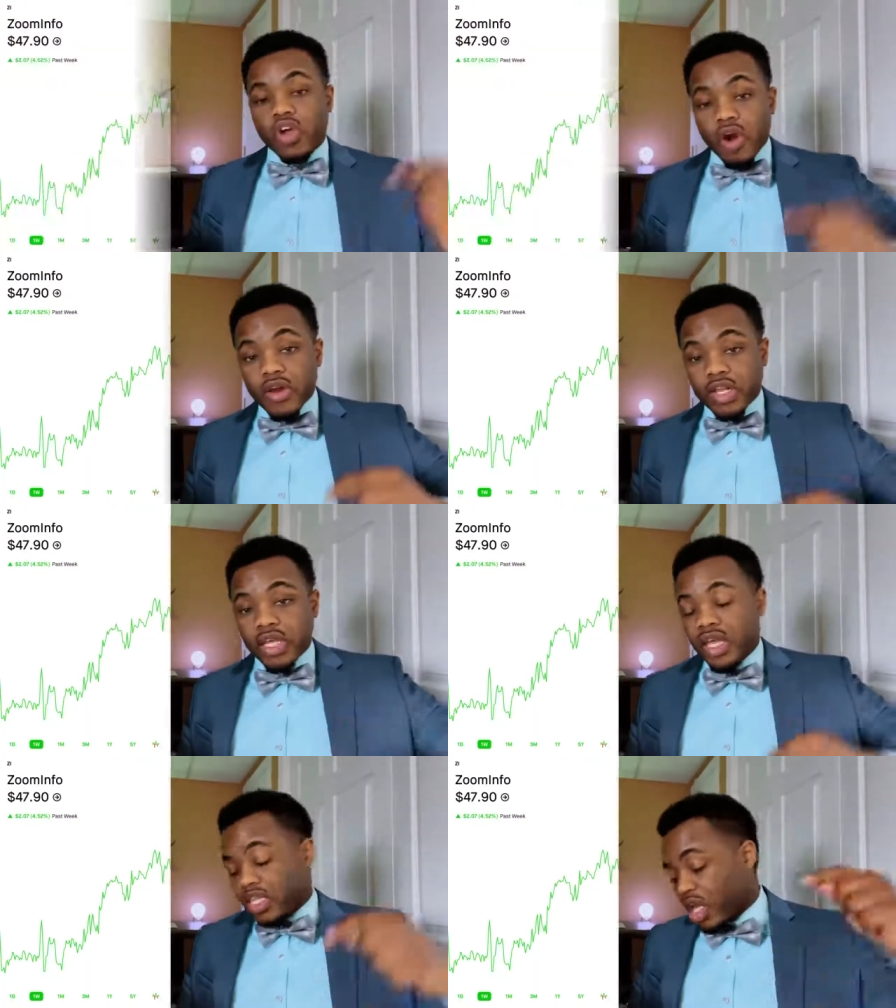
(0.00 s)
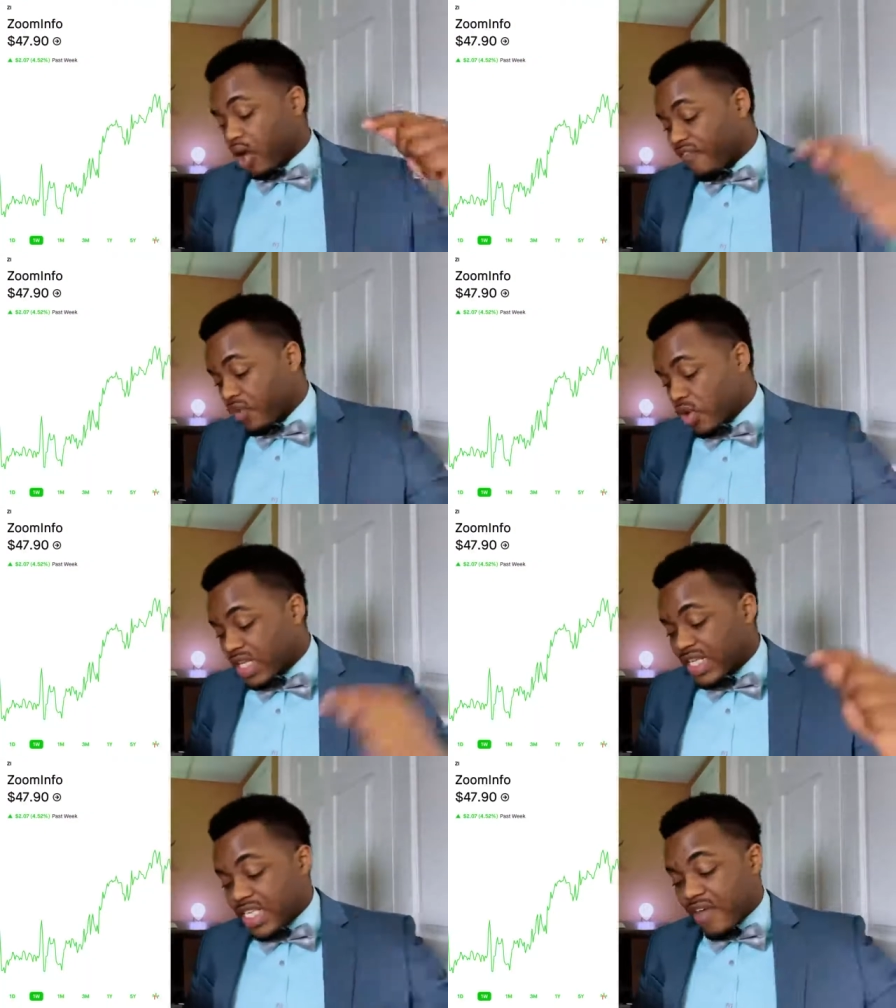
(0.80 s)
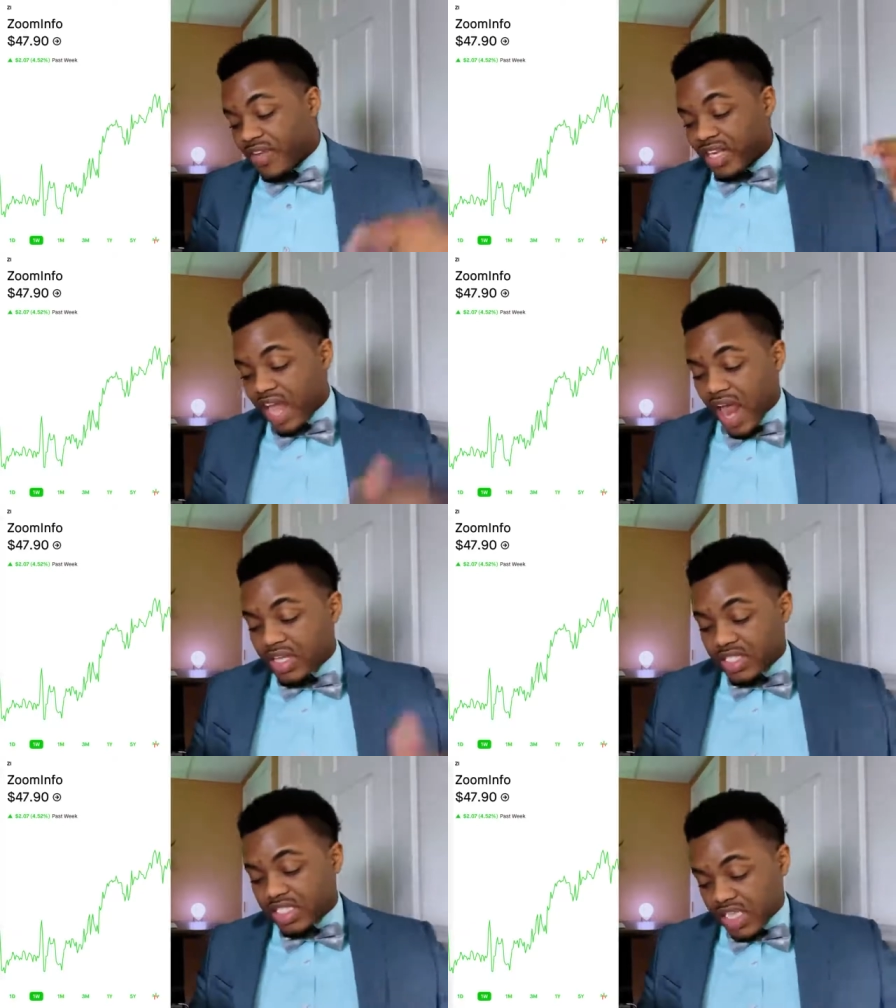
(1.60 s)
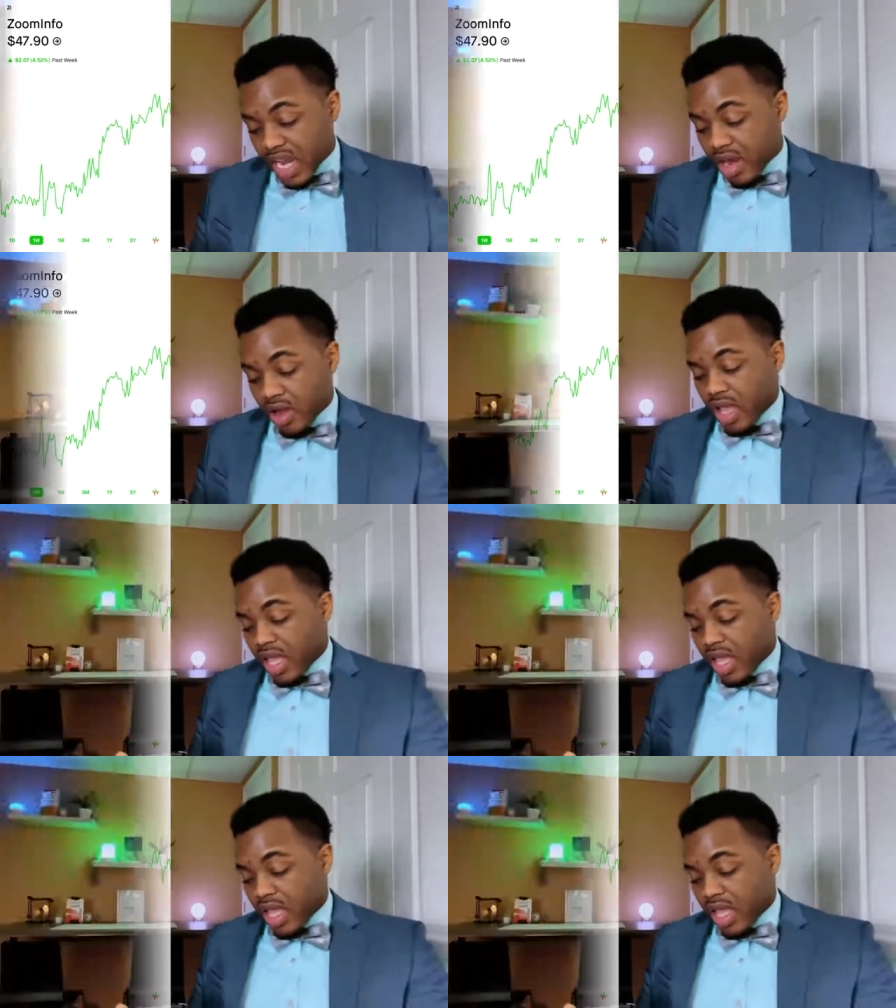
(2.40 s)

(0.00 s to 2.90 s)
Currently, they are $47 a share,